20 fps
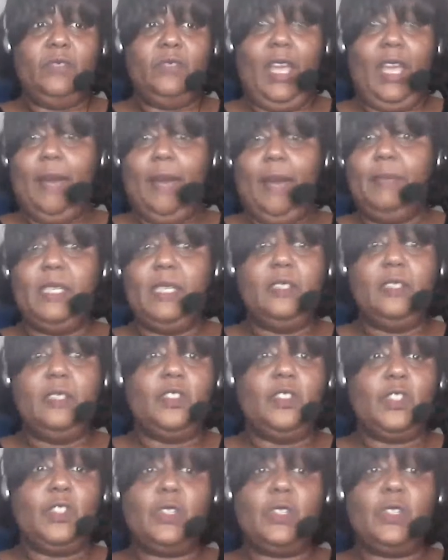I mean,
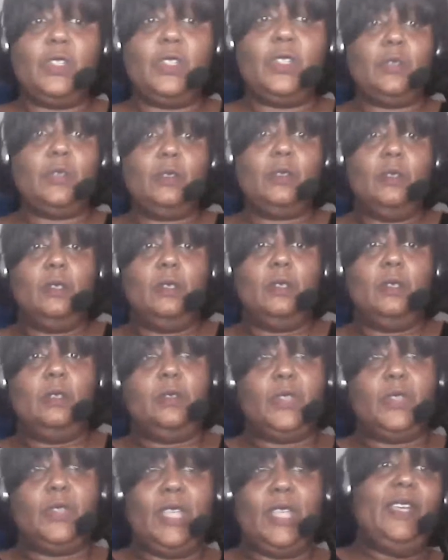just
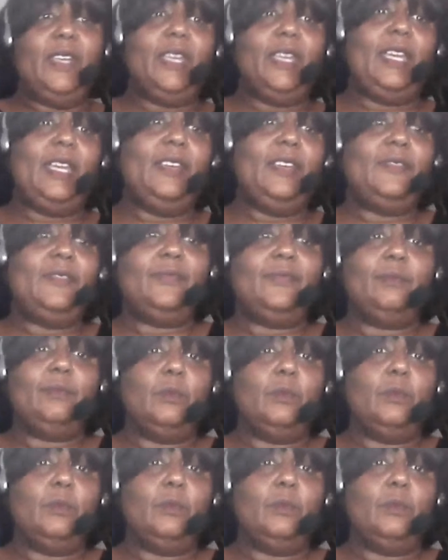saving a